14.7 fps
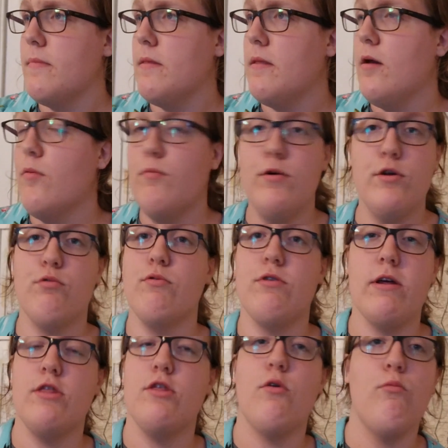Which was
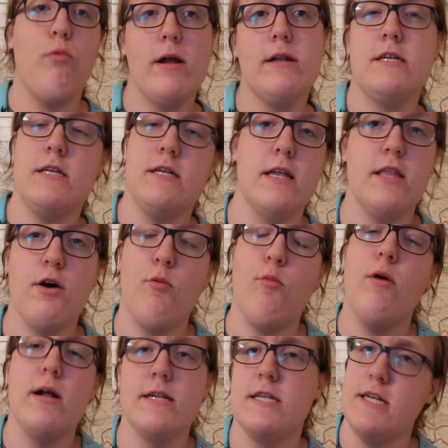the one
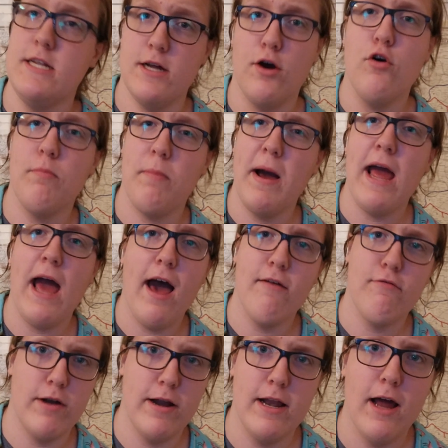seed of hope I have
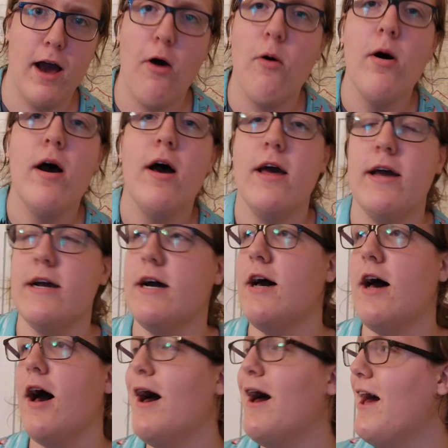right now,
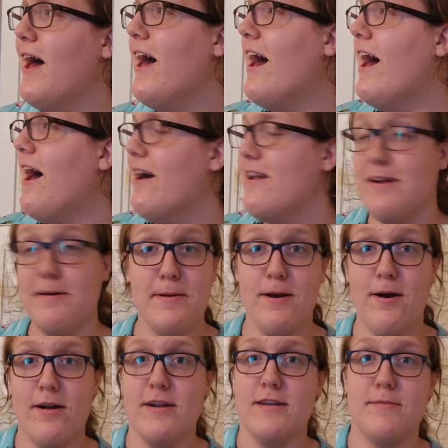to be
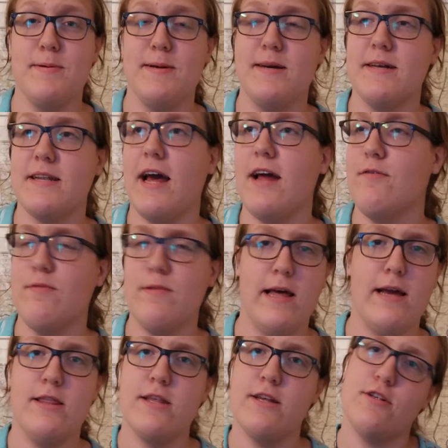honest, because I don't
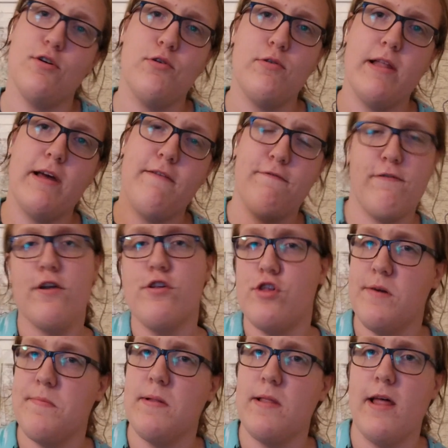like this whole
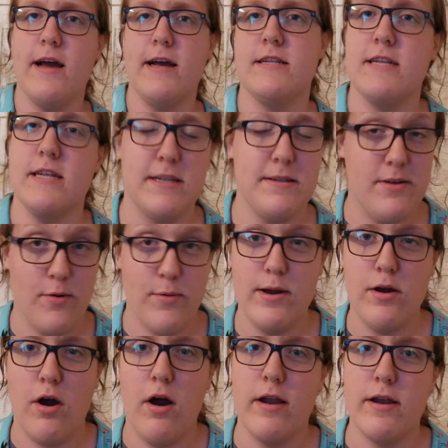friendship alliance that's going
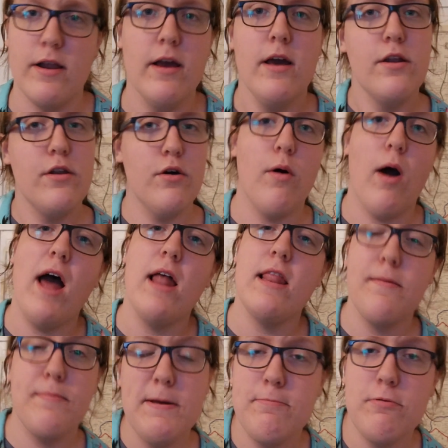on. No, I
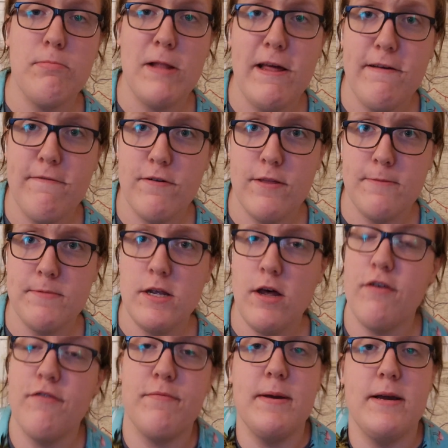like people playing for
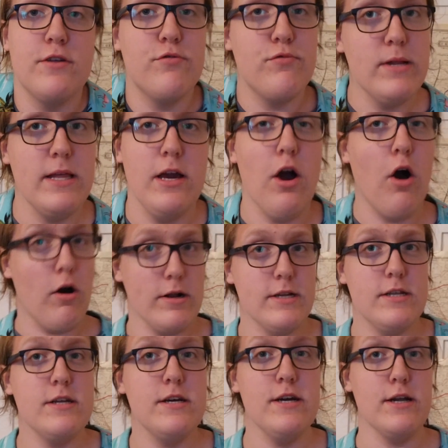themselves, because really,
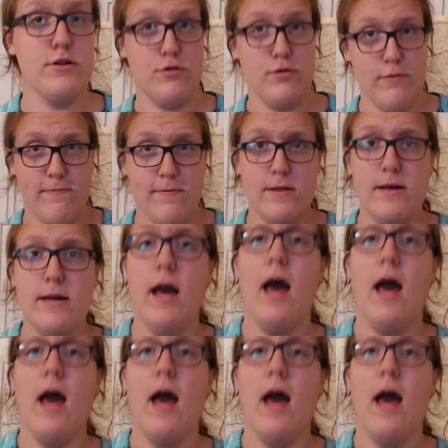honestly and truthfully,